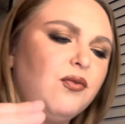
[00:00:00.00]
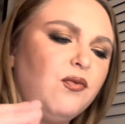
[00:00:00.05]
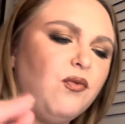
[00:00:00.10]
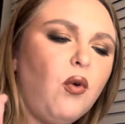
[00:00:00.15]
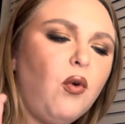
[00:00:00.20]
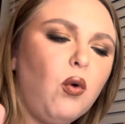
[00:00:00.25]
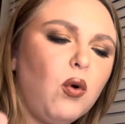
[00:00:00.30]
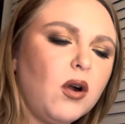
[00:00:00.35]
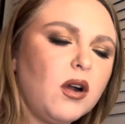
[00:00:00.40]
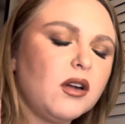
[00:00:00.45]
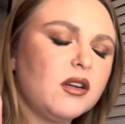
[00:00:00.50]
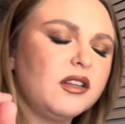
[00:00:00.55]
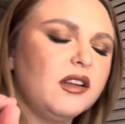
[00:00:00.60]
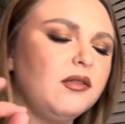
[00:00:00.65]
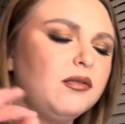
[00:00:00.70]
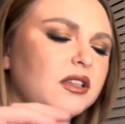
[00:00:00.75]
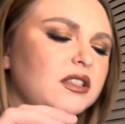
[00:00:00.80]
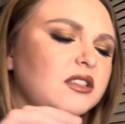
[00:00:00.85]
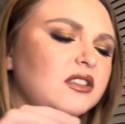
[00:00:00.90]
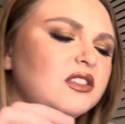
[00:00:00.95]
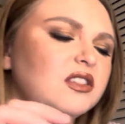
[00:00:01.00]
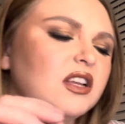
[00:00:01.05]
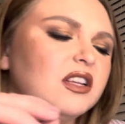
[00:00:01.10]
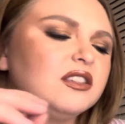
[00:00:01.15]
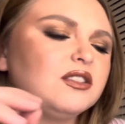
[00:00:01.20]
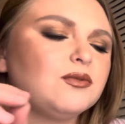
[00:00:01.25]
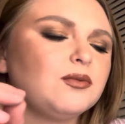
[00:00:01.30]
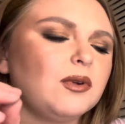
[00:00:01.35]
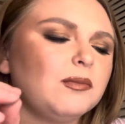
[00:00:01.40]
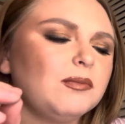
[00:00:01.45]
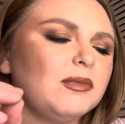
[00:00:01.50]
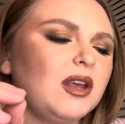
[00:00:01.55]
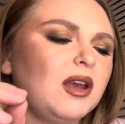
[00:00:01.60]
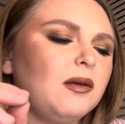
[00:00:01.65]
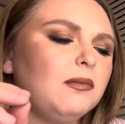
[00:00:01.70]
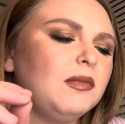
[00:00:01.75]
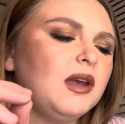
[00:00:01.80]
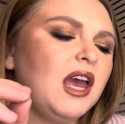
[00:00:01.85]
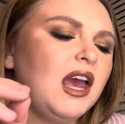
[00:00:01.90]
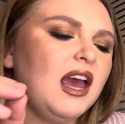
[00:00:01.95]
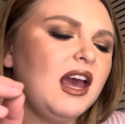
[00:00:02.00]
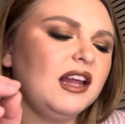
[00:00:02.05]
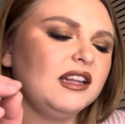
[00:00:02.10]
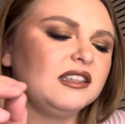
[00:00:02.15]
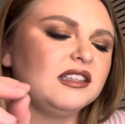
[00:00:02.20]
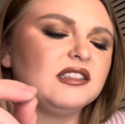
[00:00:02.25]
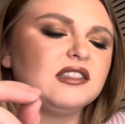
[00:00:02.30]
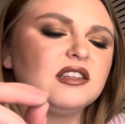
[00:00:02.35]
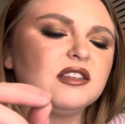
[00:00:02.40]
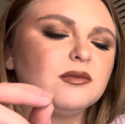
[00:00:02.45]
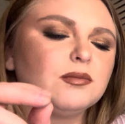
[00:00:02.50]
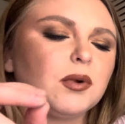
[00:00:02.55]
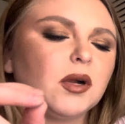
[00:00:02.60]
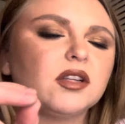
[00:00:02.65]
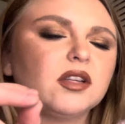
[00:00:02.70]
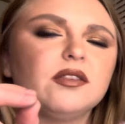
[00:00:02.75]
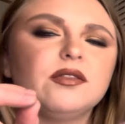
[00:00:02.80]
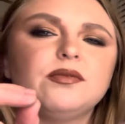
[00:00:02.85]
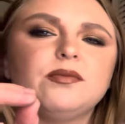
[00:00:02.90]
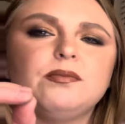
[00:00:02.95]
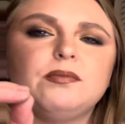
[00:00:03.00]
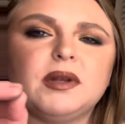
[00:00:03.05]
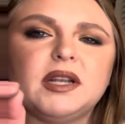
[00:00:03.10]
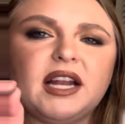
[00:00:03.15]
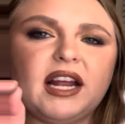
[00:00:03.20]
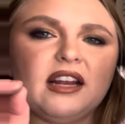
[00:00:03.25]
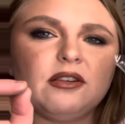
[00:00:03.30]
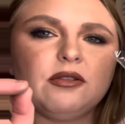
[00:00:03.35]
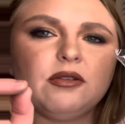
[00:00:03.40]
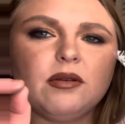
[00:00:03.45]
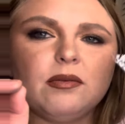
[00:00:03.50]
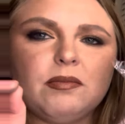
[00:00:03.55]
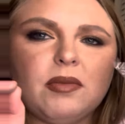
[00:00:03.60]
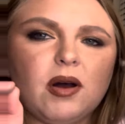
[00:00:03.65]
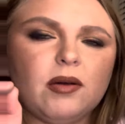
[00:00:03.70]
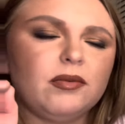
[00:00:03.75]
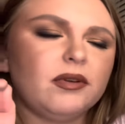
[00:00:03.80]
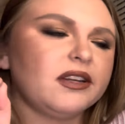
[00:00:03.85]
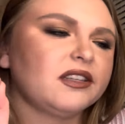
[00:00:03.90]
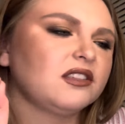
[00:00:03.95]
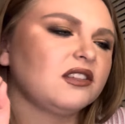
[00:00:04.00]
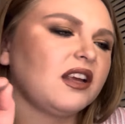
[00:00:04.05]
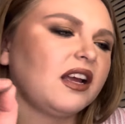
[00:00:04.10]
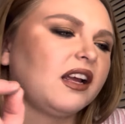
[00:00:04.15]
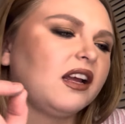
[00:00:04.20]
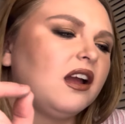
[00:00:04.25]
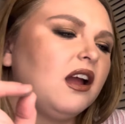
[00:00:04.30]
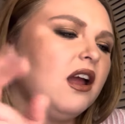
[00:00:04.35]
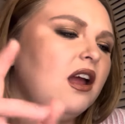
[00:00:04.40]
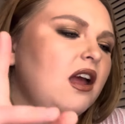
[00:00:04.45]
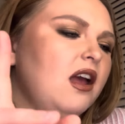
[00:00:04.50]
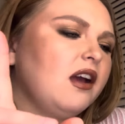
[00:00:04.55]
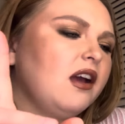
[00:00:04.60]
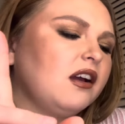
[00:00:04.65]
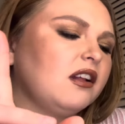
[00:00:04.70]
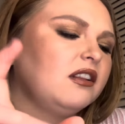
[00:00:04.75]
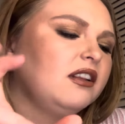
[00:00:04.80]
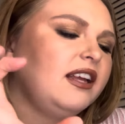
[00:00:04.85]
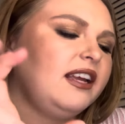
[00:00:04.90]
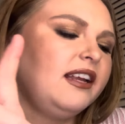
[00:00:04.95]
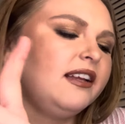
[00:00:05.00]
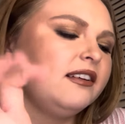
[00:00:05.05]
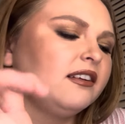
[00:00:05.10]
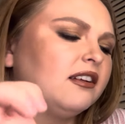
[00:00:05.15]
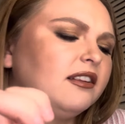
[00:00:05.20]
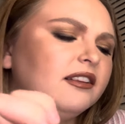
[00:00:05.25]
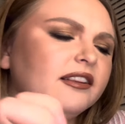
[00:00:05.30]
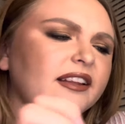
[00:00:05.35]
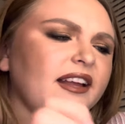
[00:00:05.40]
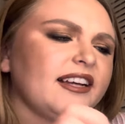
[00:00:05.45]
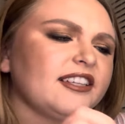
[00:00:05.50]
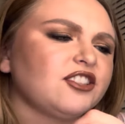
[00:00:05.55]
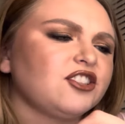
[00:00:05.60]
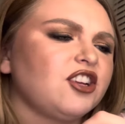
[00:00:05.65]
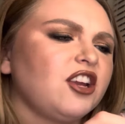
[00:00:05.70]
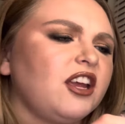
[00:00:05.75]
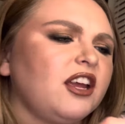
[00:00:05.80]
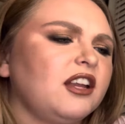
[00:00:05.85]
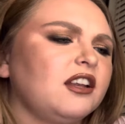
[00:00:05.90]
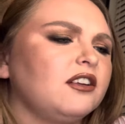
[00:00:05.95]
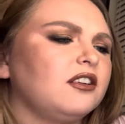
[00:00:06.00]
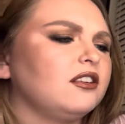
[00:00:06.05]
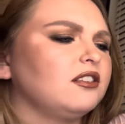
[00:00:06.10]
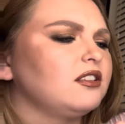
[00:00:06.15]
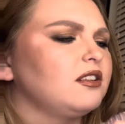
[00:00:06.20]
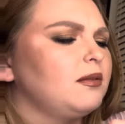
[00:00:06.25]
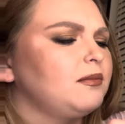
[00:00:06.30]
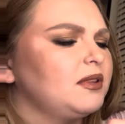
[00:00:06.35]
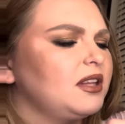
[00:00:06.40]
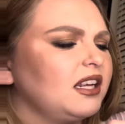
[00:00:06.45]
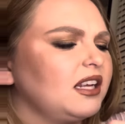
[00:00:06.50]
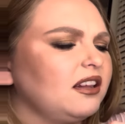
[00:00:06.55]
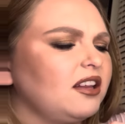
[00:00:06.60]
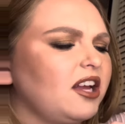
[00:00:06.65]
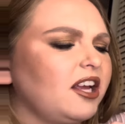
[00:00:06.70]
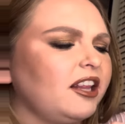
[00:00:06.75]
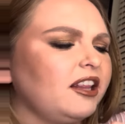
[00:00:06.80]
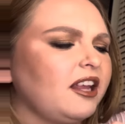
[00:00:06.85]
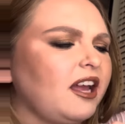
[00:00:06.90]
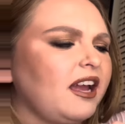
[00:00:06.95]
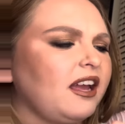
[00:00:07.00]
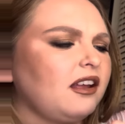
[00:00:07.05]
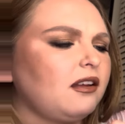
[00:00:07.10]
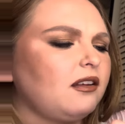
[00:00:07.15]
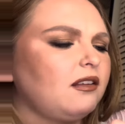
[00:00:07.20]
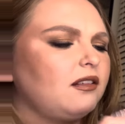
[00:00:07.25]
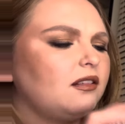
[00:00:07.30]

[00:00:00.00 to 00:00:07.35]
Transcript: four different scents from them. This is part of Banana Republic's like clean collection or something like that.